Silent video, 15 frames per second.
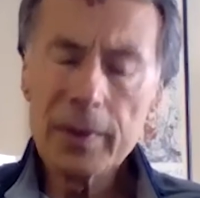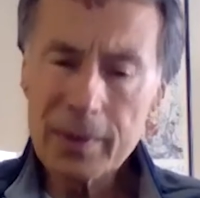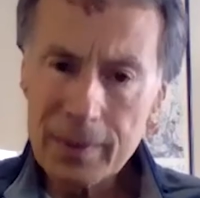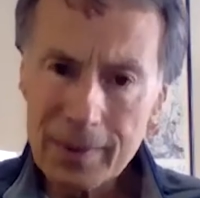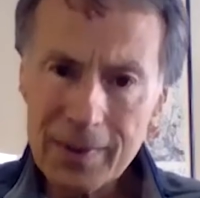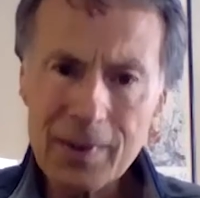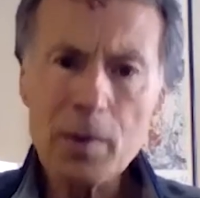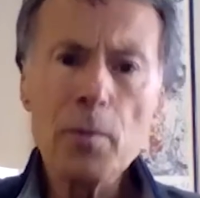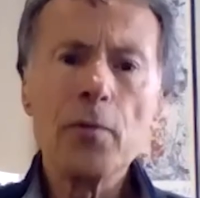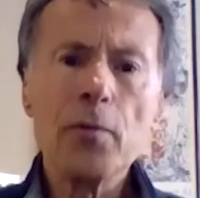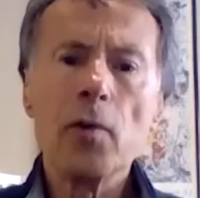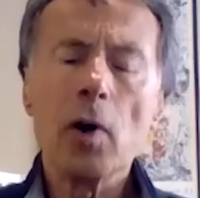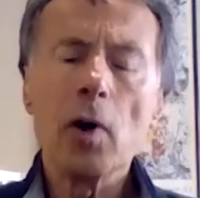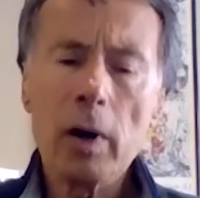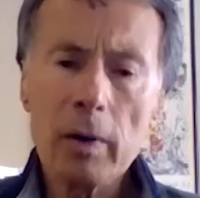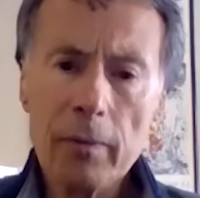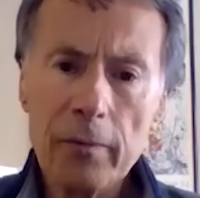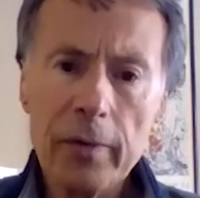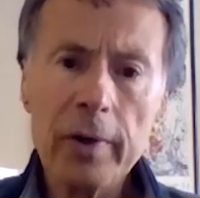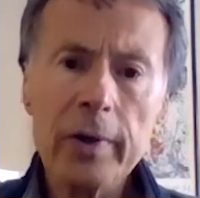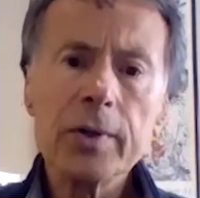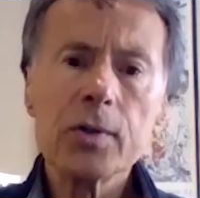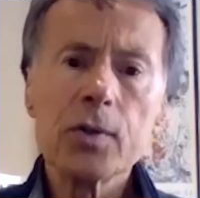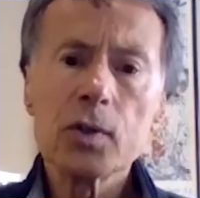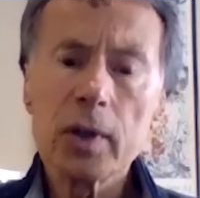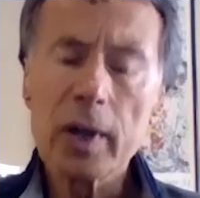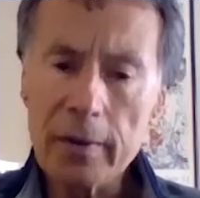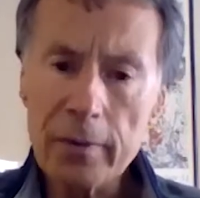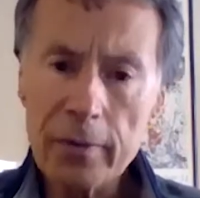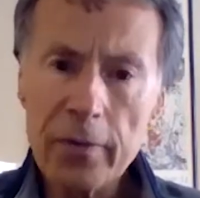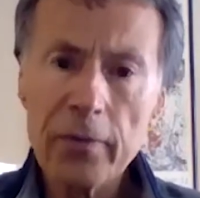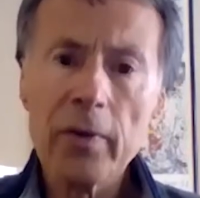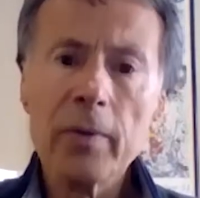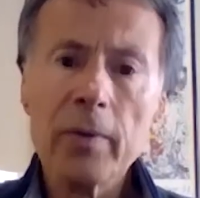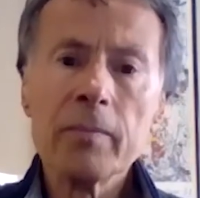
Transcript: so far, very safe